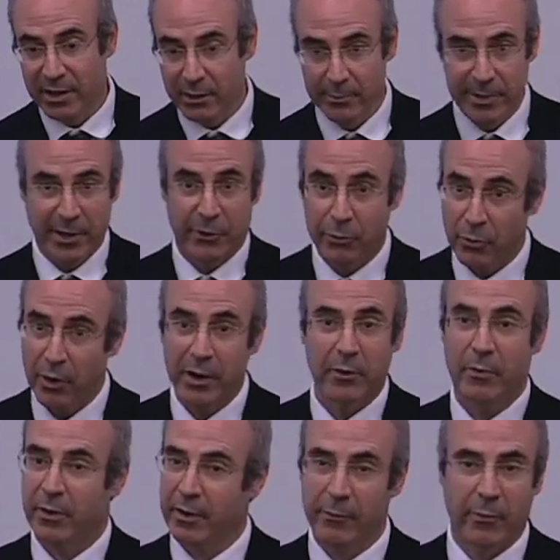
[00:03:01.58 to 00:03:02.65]
he could be a crook.
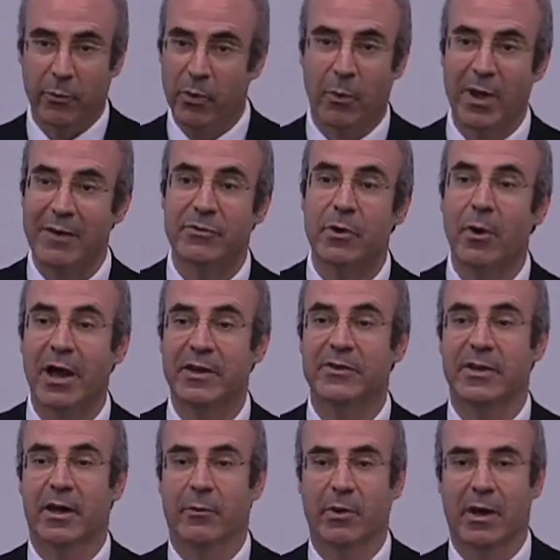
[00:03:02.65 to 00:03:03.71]
We have no
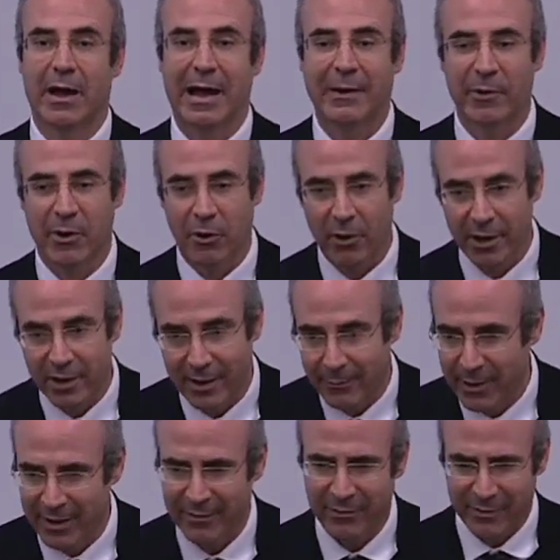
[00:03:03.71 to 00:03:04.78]
idea. We, I want to audit, I
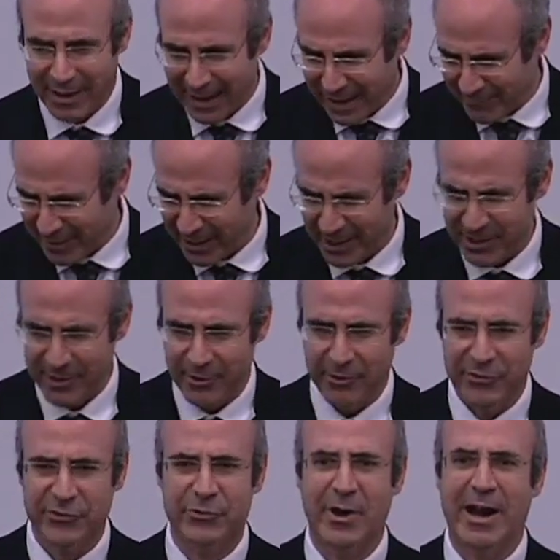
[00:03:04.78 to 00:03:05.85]
want to have like a
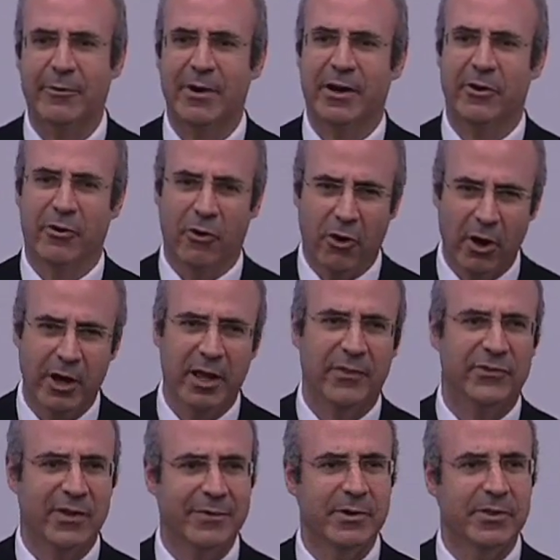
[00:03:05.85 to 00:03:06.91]
year's track record,
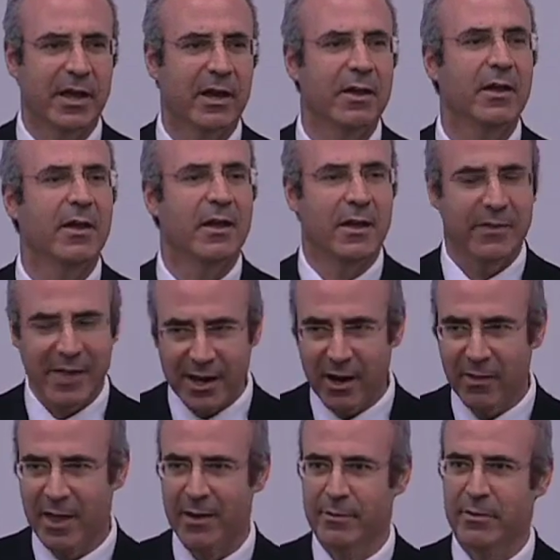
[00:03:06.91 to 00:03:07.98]
audits, everything, and then
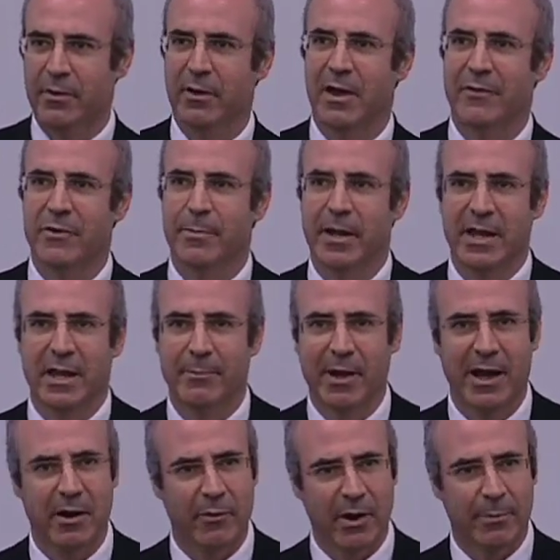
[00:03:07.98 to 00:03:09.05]
I'll let everybody in. But
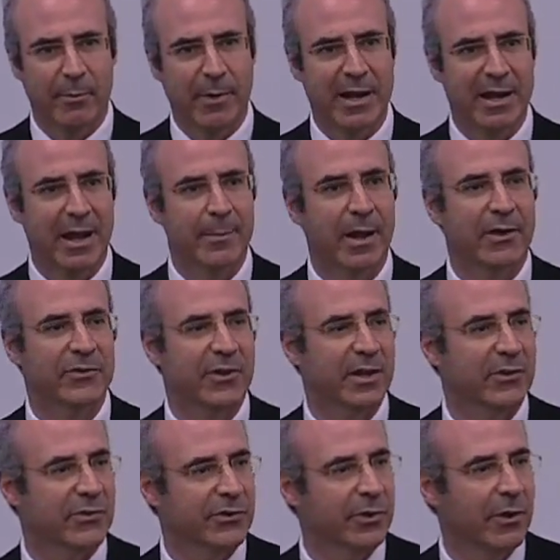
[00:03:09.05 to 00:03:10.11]
I don't want to put my name next to
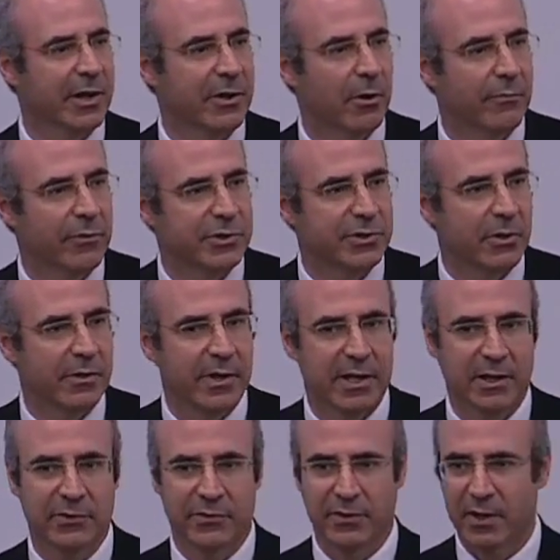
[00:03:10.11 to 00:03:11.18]
his until I know for sure that
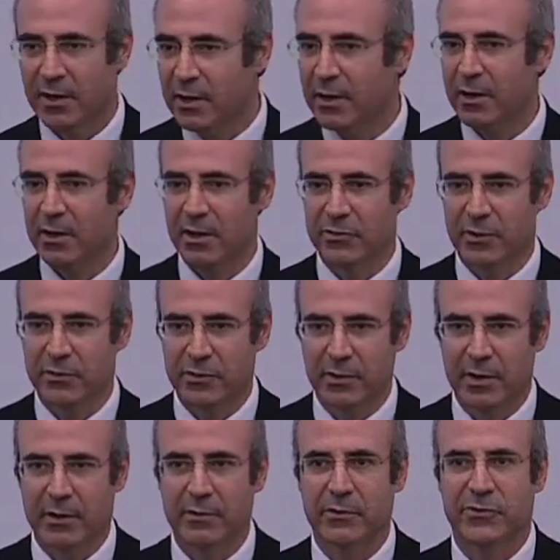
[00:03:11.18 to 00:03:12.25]
he's He's a,
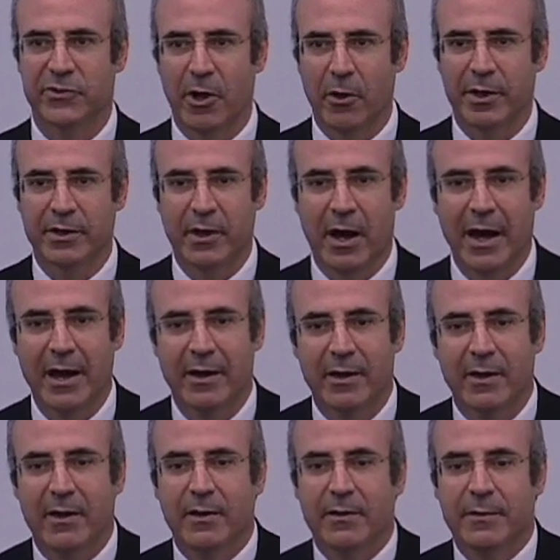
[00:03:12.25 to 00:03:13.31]
a solid guy.
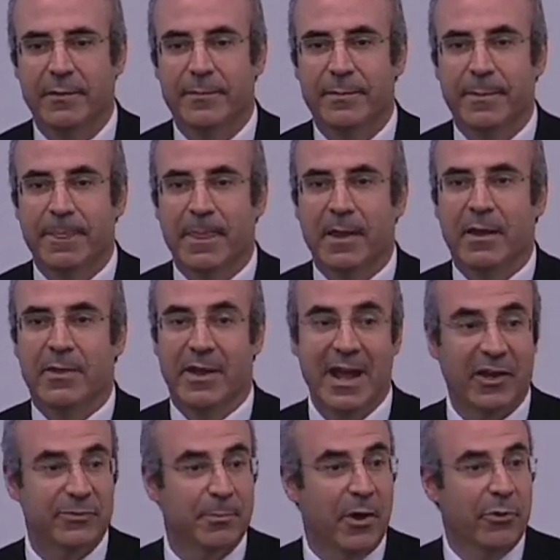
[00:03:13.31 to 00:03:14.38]
The
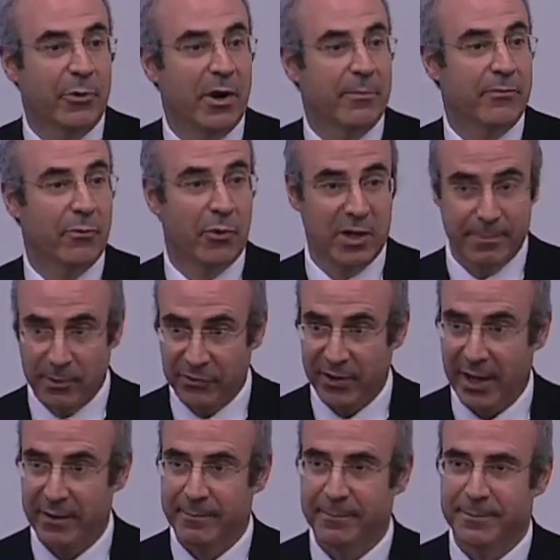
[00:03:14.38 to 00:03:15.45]
next month, we were up forty percent.